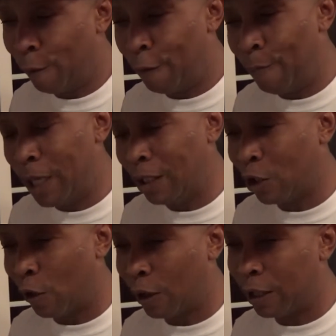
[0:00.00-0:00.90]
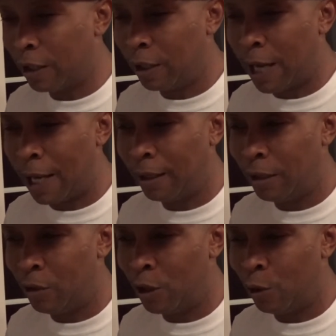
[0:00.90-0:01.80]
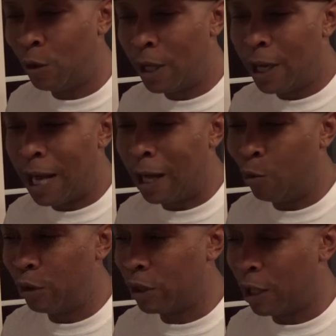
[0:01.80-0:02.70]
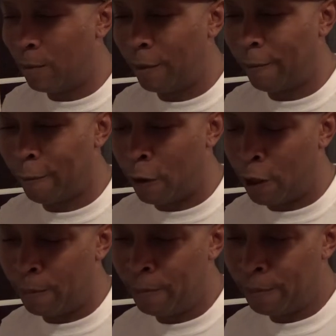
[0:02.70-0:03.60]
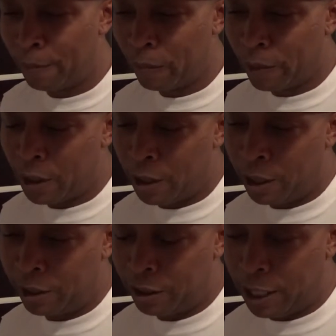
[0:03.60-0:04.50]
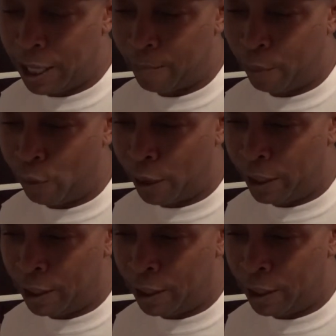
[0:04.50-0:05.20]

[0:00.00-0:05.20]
for me talking to that, I was coming from a standpoint